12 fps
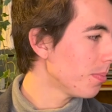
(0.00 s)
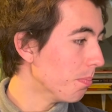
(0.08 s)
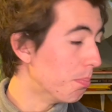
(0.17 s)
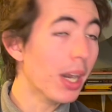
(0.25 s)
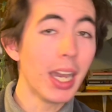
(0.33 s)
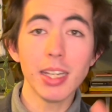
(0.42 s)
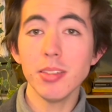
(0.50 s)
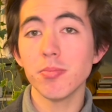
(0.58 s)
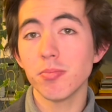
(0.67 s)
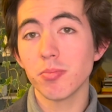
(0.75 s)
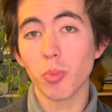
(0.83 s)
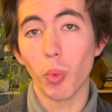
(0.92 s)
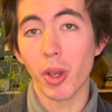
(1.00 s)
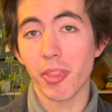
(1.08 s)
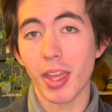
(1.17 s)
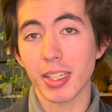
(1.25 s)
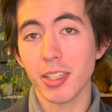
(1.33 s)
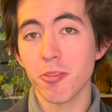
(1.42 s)
But what
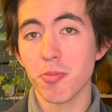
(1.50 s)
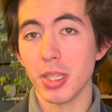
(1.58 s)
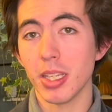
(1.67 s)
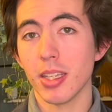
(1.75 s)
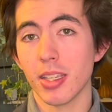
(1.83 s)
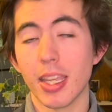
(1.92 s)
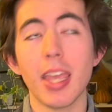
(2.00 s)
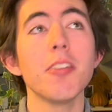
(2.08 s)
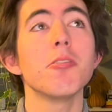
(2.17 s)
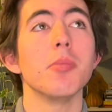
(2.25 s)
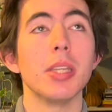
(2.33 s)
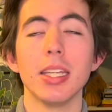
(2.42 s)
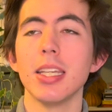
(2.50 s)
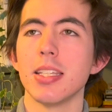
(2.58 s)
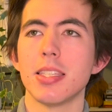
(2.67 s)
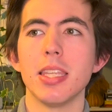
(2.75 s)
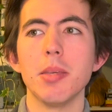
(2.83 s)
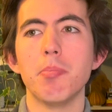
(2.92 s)
that gave me
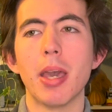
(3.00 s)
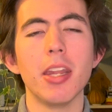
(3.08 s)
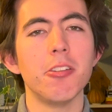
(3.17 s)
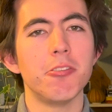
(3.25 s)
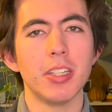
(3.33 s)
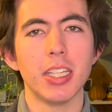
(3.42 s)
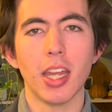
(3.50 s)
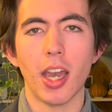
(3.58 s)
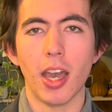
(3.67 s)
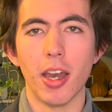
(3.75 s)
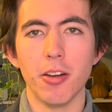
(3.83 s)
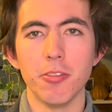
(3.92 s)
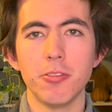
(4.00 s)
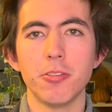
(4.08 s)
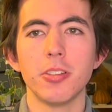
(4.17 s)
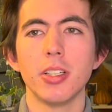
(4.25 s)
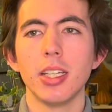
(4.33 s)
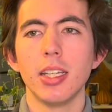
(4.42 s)
is the benefit of
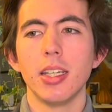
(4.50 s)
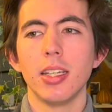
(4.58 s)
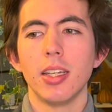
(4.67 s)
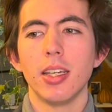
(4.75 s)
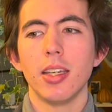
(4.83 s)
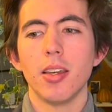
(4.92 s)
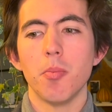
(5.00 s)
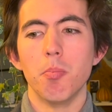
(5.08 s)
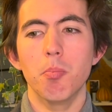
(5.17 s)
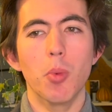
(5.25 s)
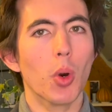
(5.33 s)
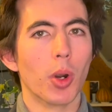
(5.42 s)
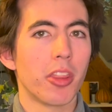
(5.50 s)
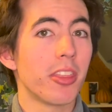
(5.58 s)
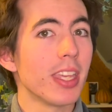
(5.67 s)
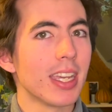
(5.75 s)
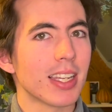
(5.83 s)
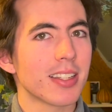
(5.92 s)
more
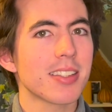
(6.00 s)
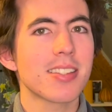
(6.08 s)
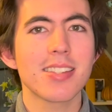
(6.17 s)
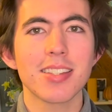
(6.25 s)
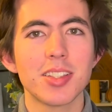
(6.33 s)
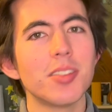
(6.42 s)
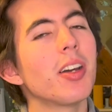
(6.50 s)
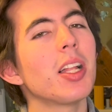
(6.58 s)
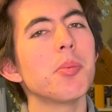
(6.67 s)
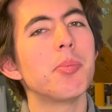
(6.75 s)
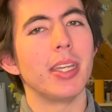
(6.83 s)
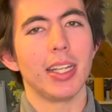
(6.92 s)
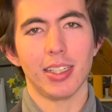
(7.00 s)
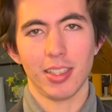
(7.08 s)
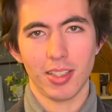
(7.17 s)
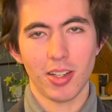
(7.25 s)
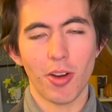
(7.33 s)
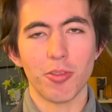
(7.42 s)
things developing
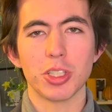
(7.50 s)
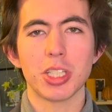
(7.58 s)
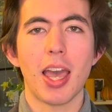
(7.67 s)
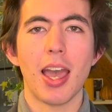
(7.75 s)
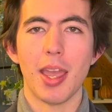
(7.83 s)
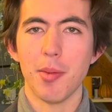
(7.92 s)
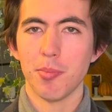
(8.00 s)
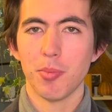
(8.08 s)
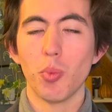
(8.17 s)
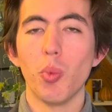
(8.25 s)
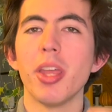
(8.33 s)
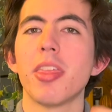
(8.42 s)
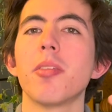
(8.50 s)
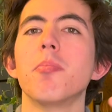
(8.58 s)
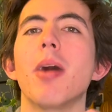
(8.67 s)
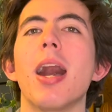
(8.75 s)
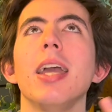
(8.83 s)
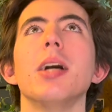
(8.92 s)
over time with
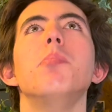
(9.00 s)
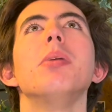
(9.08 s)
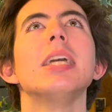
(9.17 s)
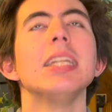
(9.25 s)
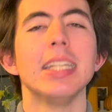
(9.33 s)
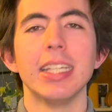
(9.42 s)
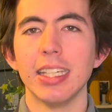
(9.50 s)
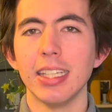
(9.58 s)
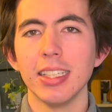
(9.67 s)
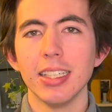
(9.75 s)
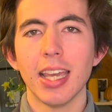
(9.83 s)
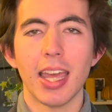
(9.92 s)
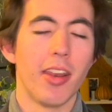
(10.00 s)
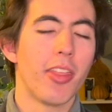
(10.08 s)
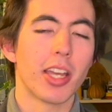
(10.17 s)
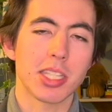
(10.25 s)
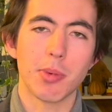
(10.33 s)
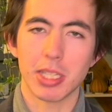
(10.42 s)
my opinion and
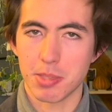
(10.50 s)
thoughts about this